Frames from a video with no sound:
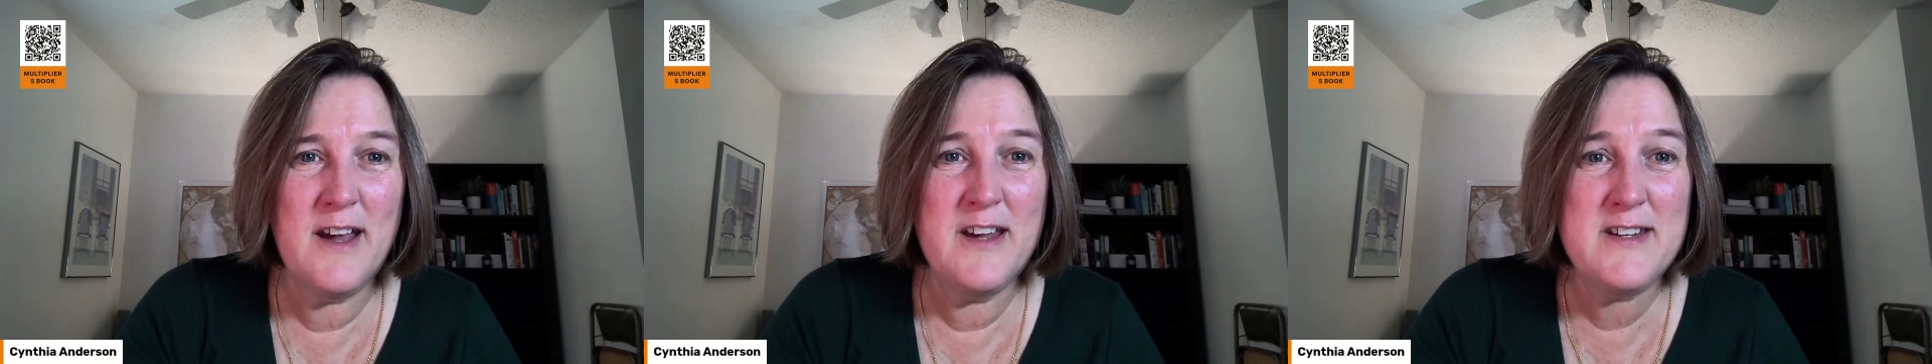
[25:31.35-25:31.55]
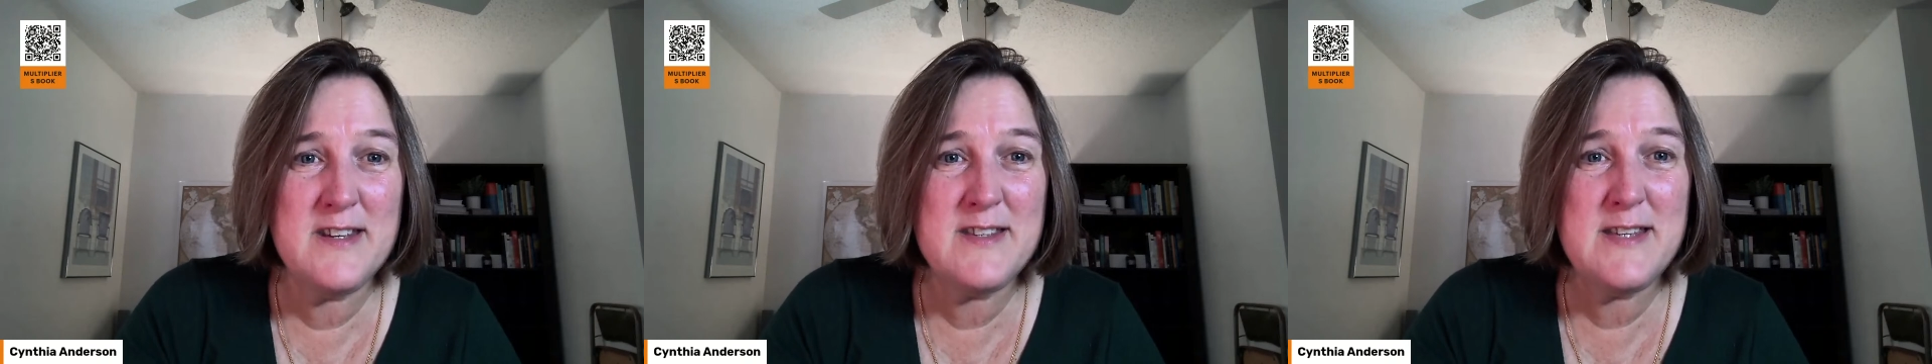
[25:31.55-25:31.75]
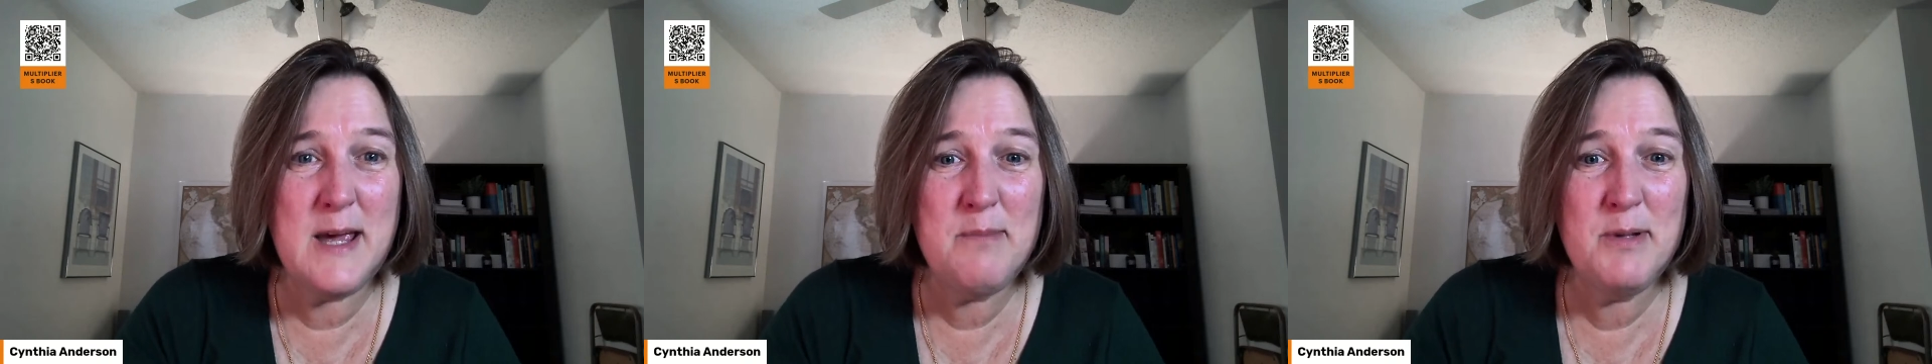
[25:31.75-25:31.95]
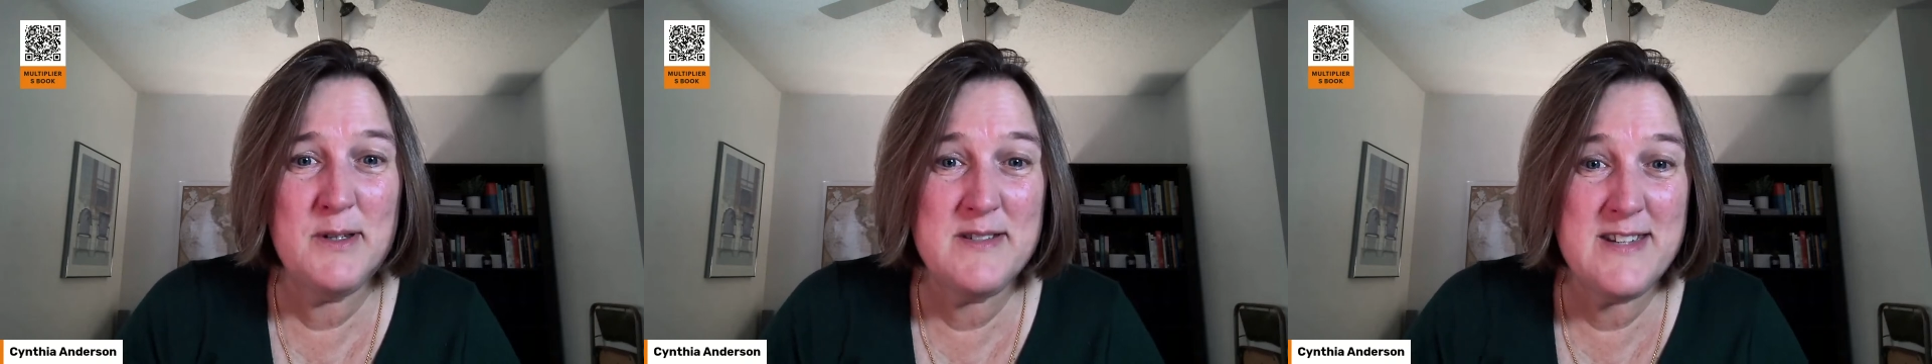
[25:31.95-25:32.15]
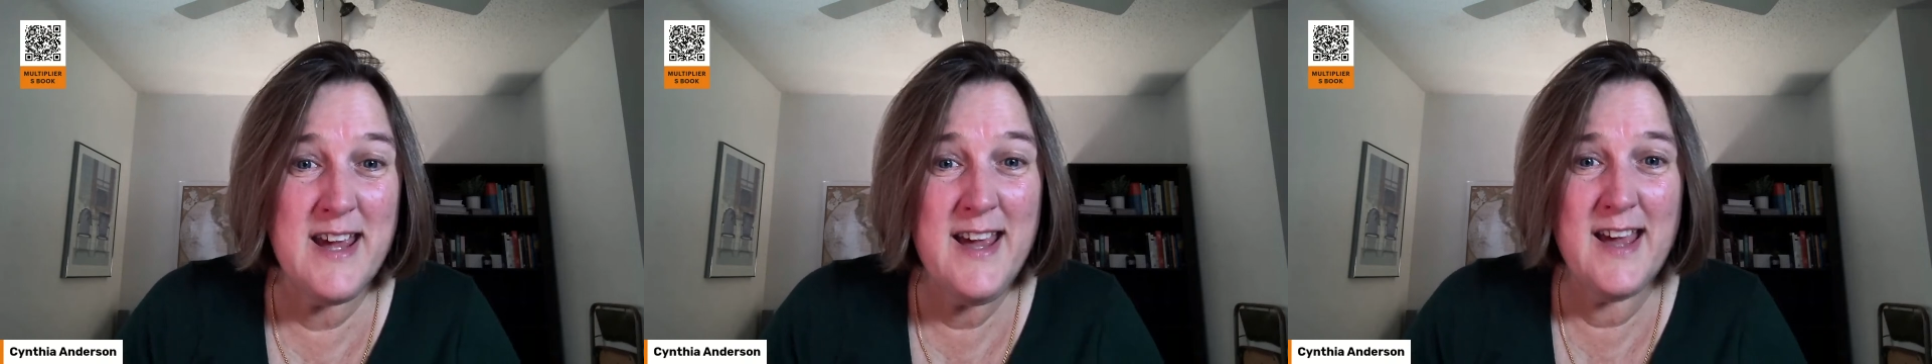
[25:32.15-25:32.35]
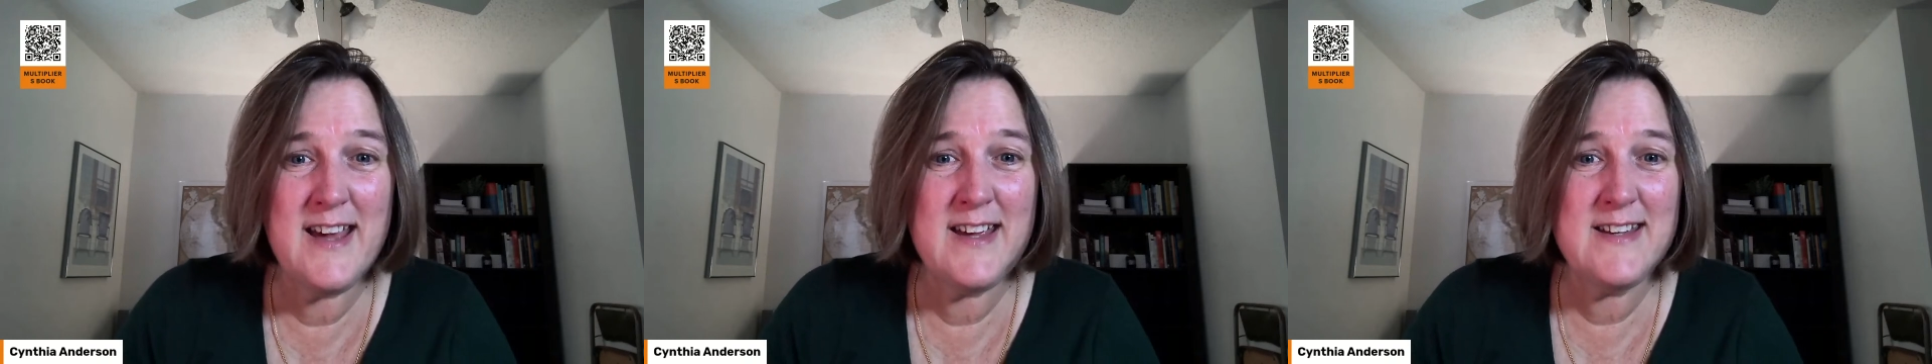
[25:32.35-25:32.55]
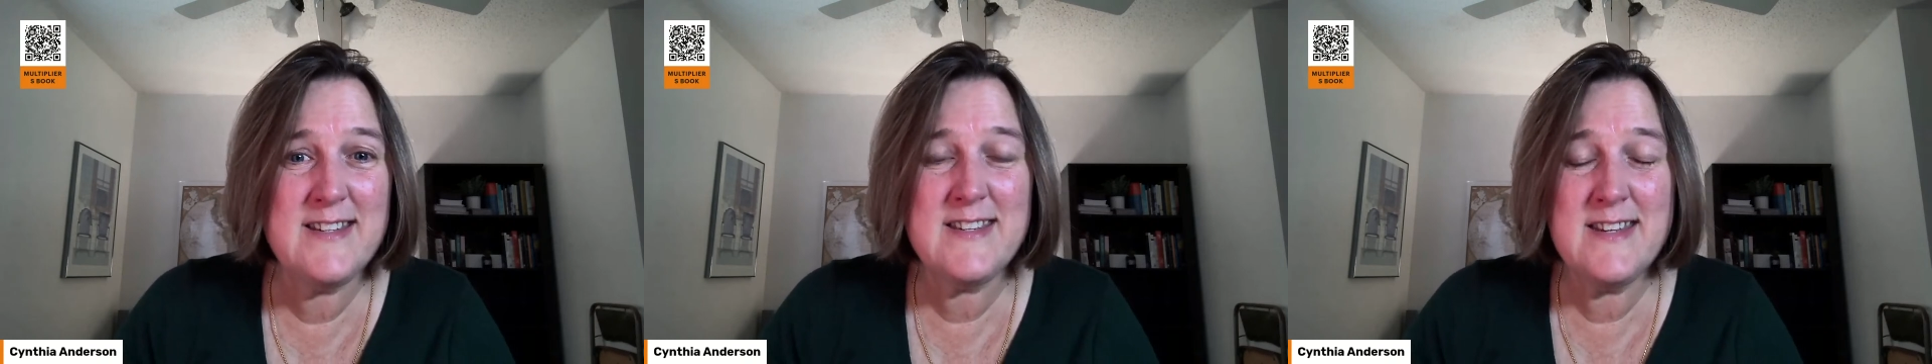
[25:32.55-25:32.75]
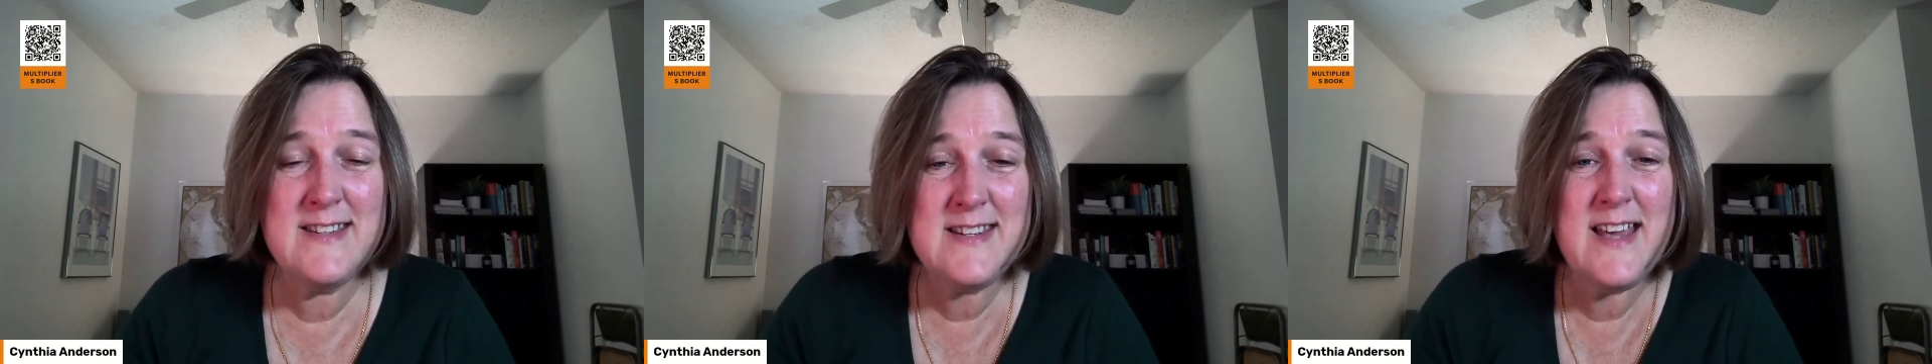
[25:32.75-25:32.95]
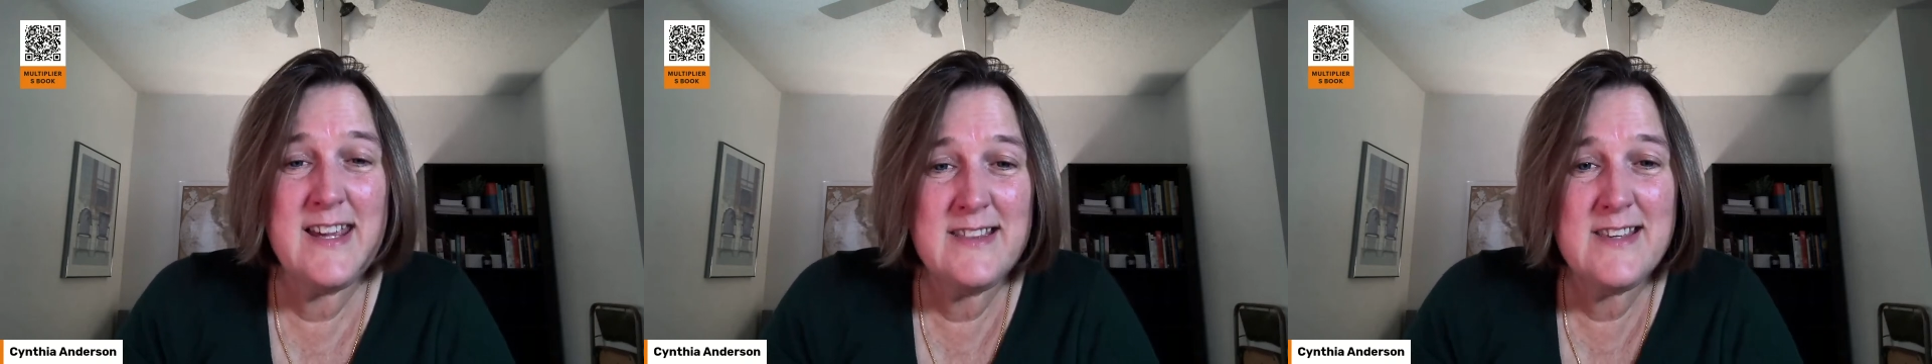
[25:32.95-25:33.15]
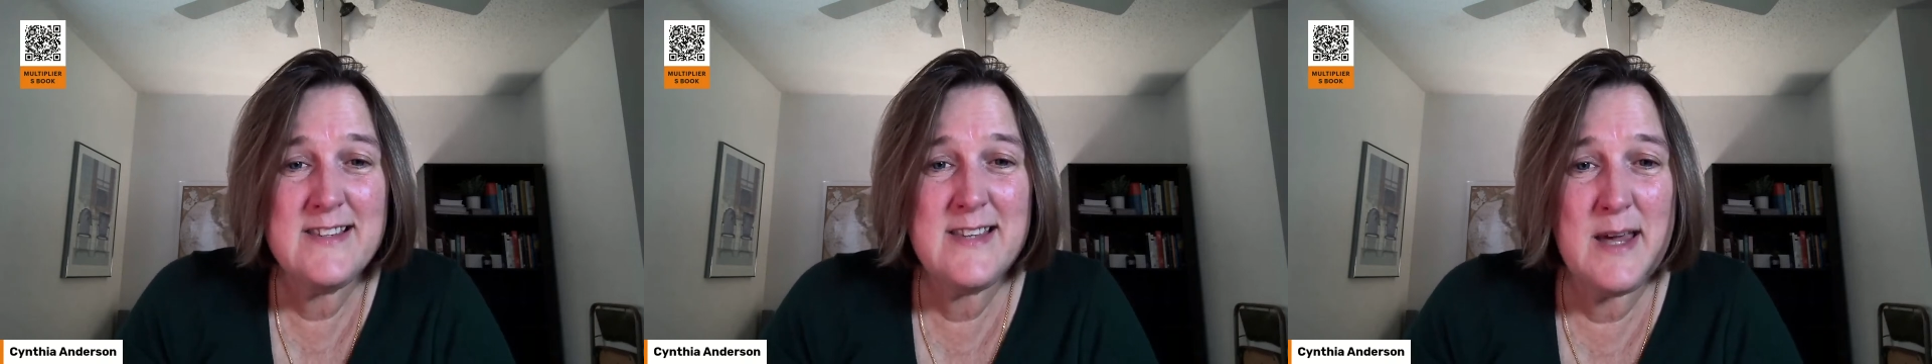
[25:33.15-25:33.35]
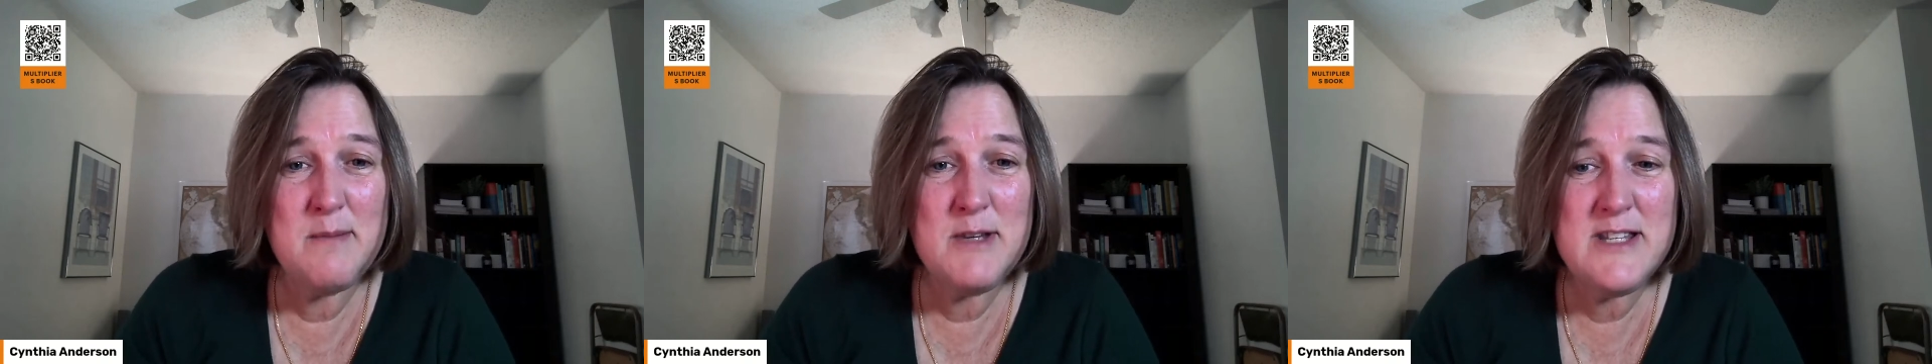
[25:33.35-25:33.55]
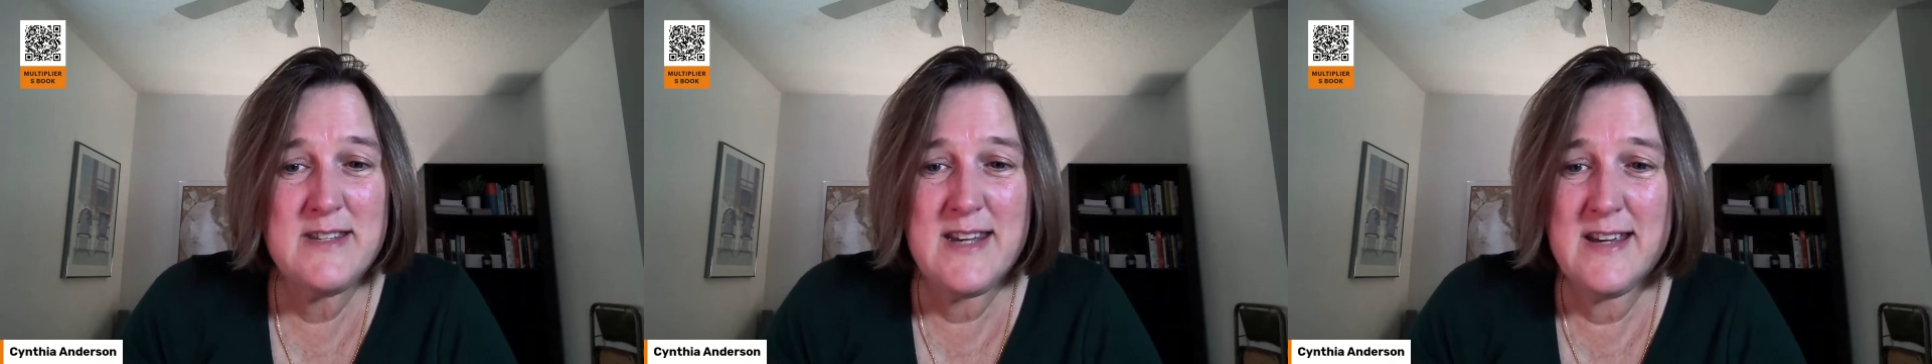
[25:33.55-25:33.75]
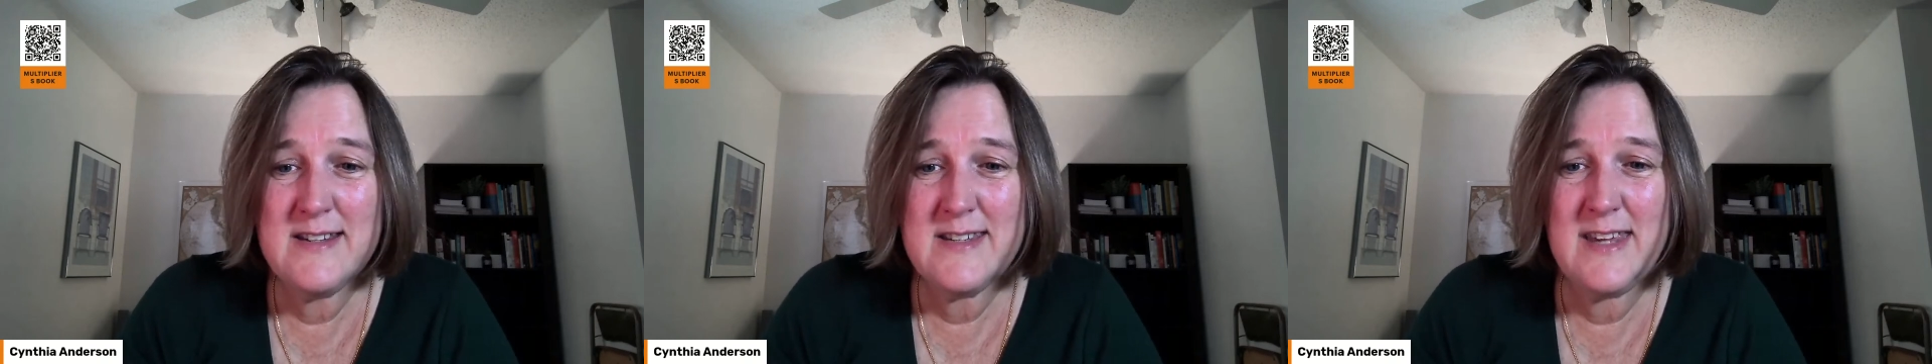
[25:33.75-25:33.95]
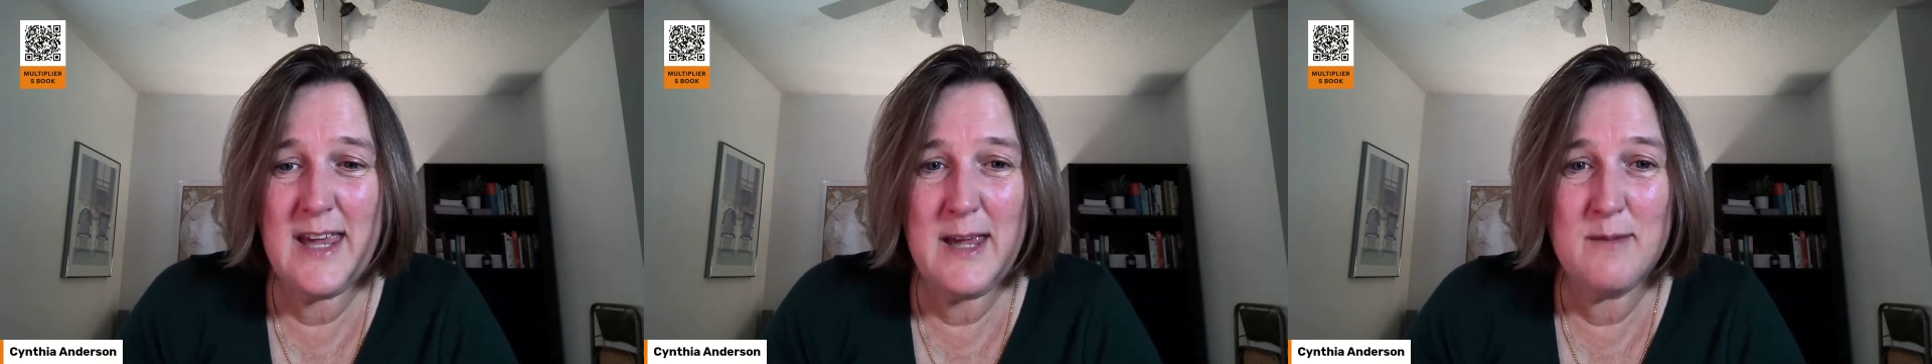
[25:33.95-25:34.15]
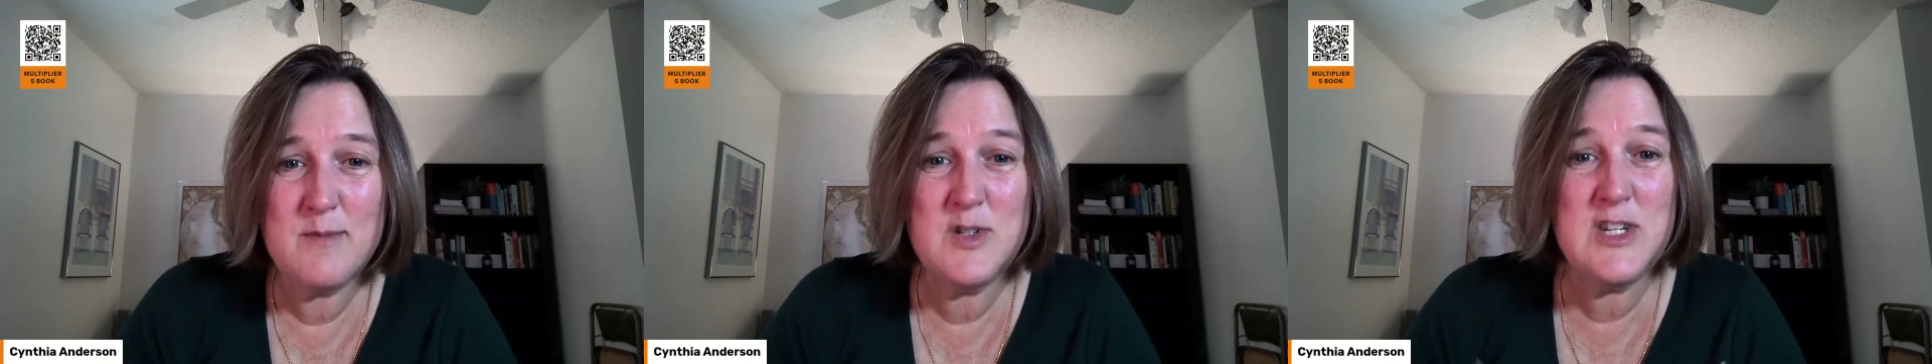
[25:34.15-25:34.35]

does is like the Simon Says game.